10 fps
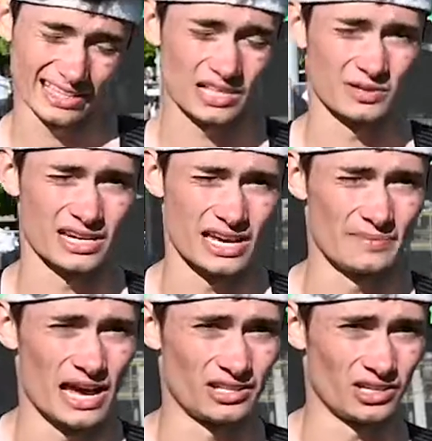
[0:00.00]
that's what's going to come
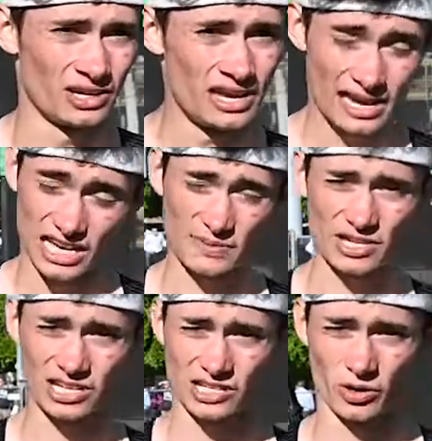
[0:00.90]
down to,
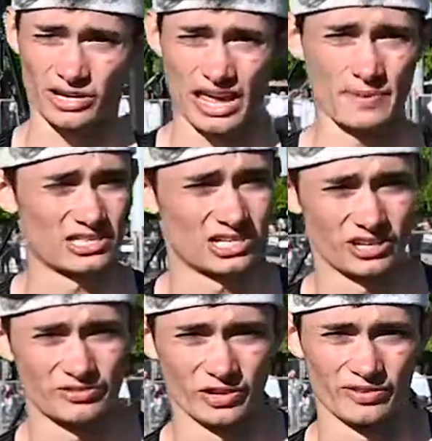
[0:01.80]
especially because Notre Dame has such
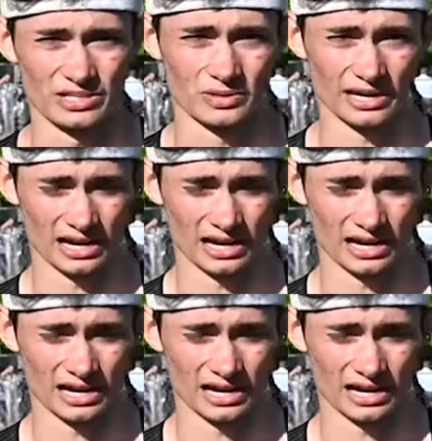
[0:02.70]
good field events with their,